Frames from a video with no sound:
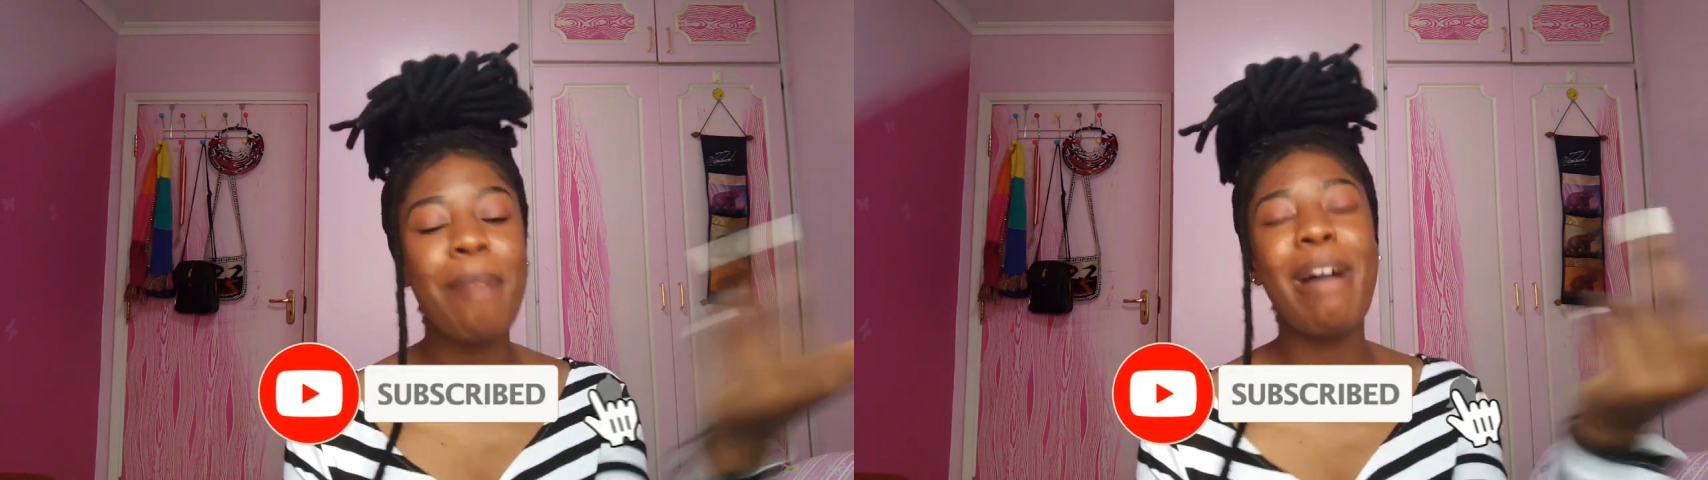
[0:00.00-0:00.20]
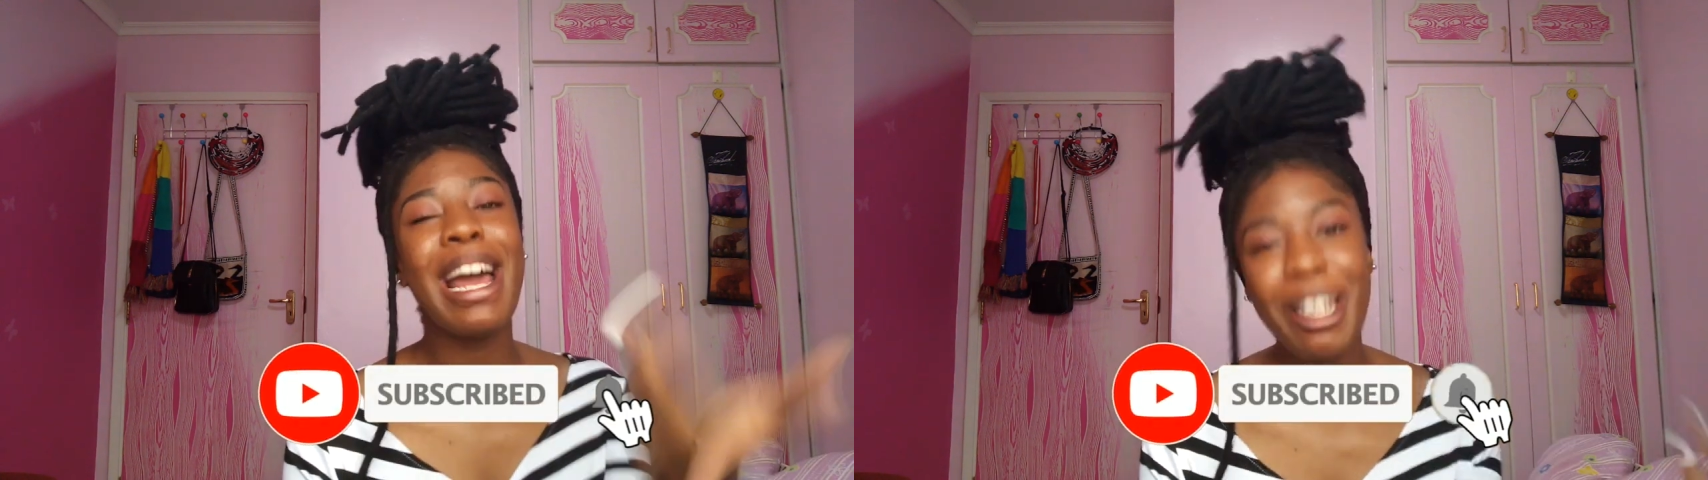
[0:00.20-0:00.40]

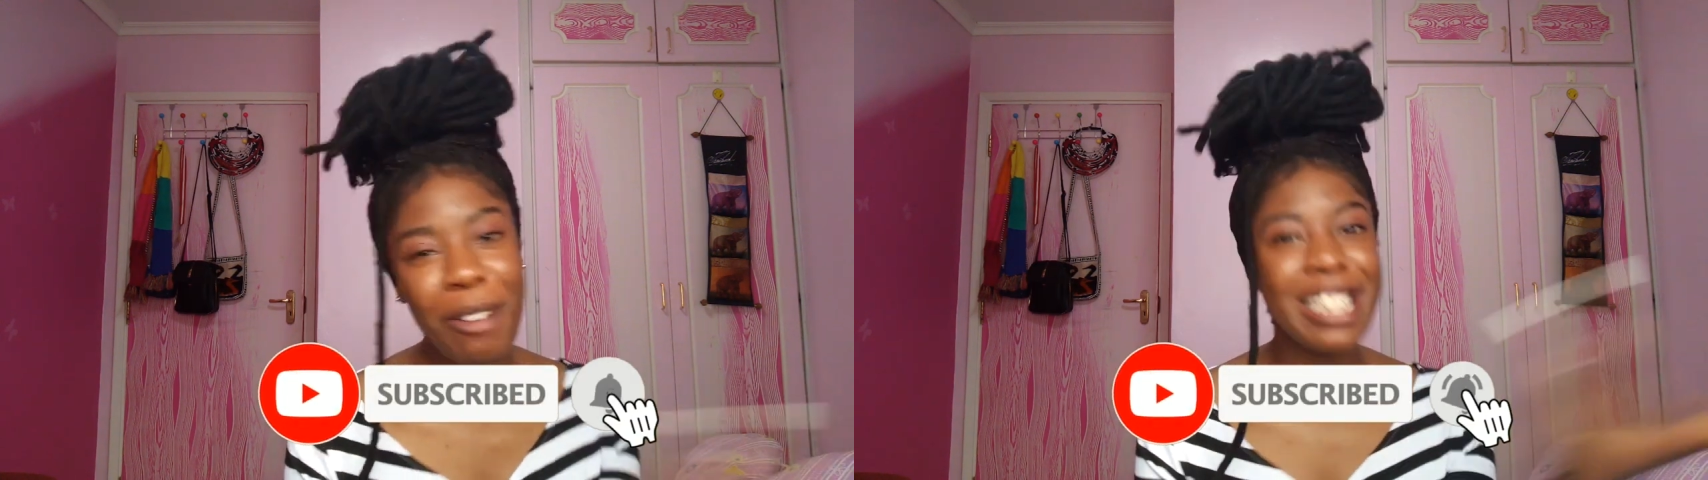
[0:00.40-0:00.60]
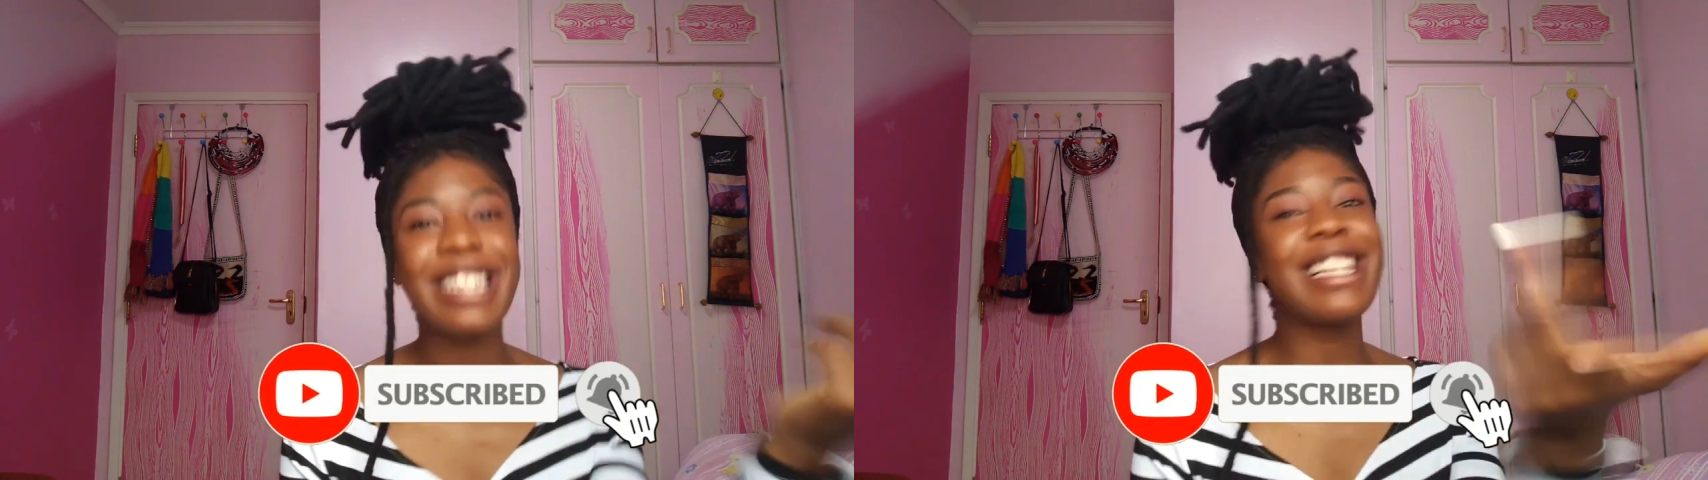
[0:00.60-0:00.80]
My money
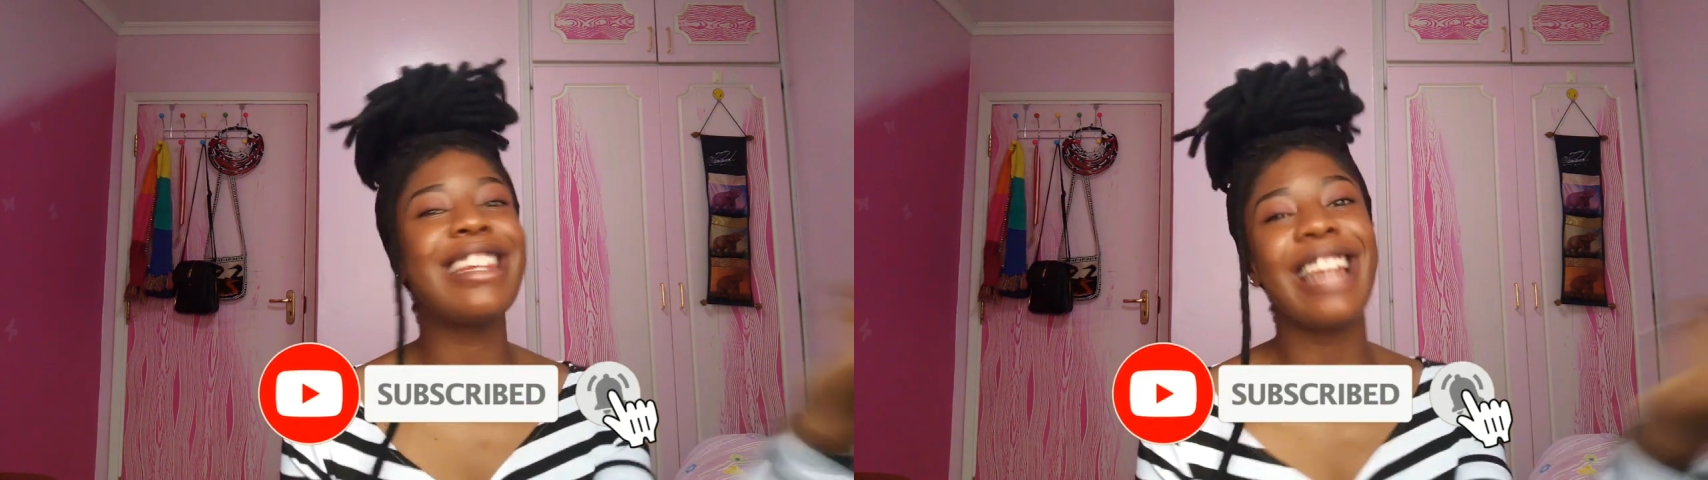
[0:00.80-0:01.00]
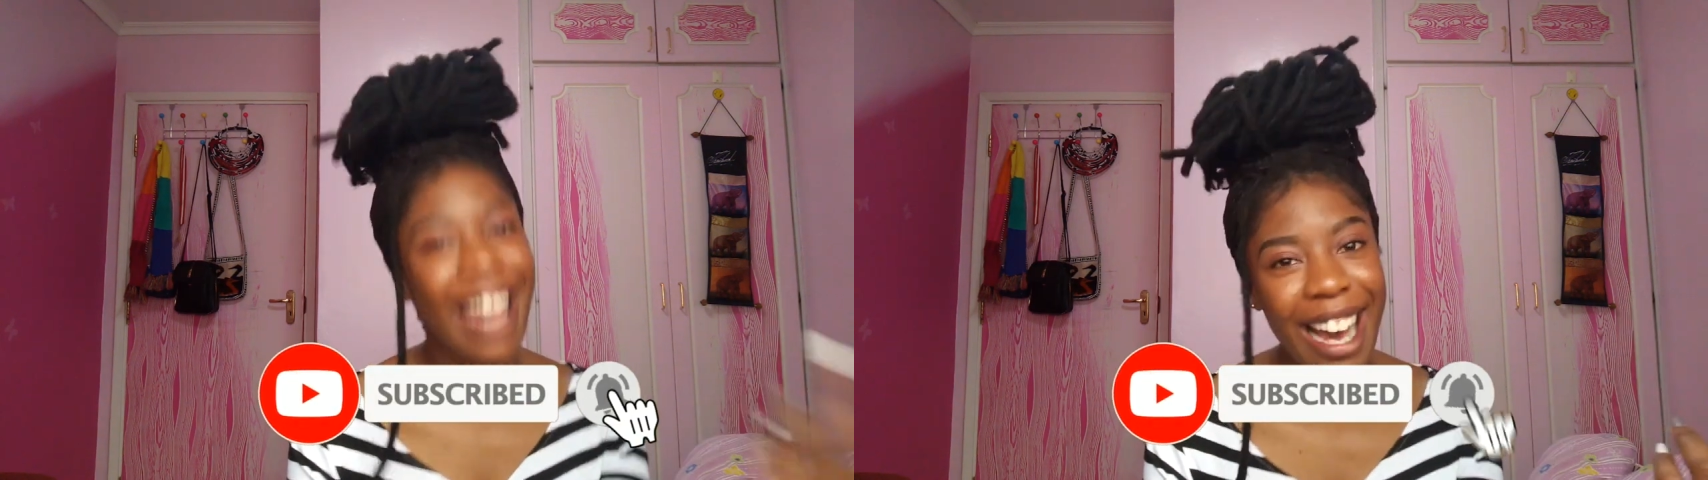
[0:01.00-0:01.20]
was
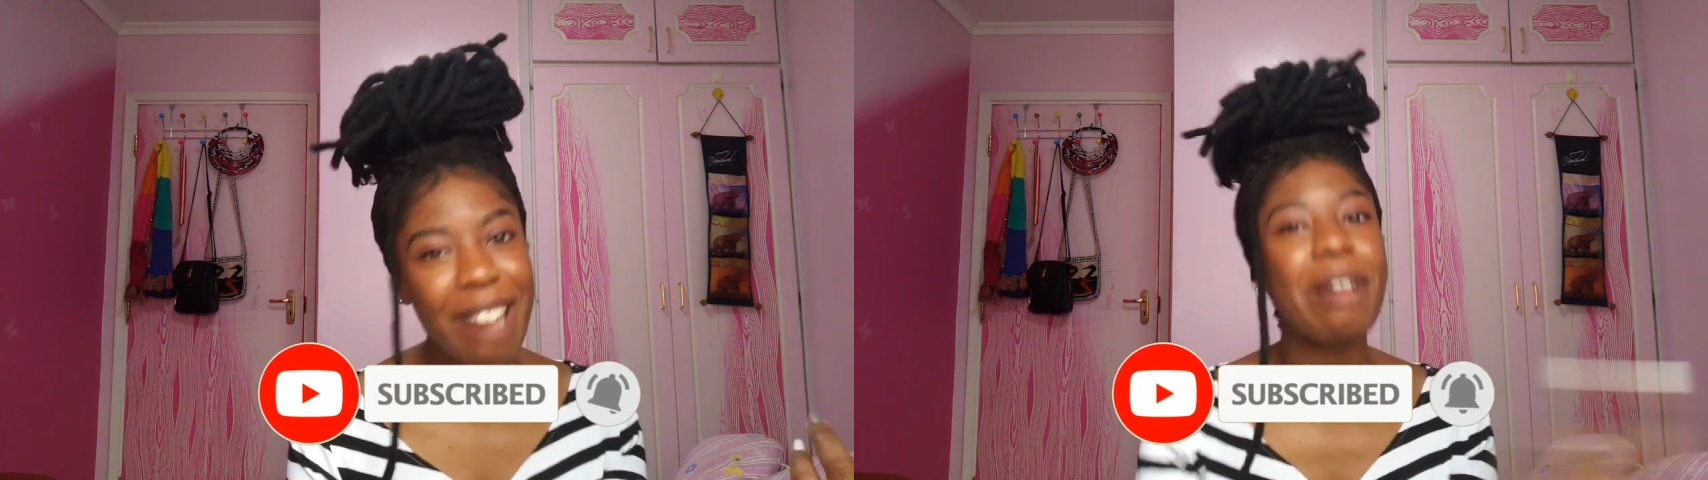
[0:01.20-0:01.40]
still there,